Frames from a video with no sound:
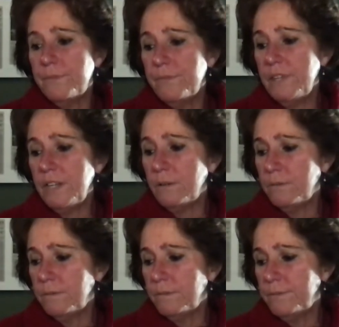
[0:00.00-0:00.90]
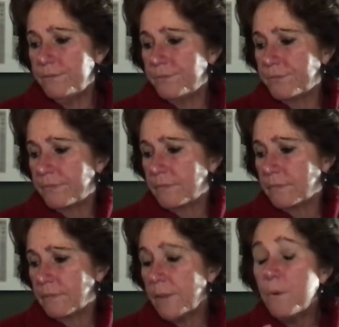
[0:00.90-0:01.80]
you know
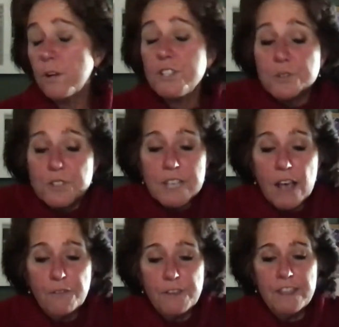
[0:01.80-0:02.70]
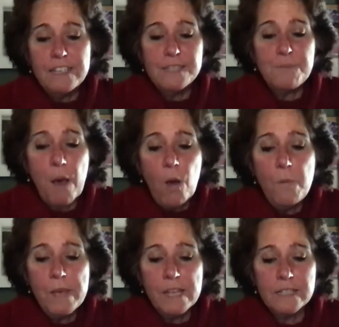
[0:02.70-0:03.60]
immerse yourself in these
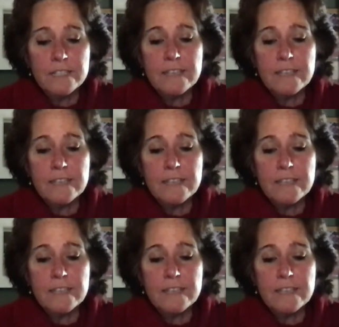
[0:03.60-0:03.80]
moments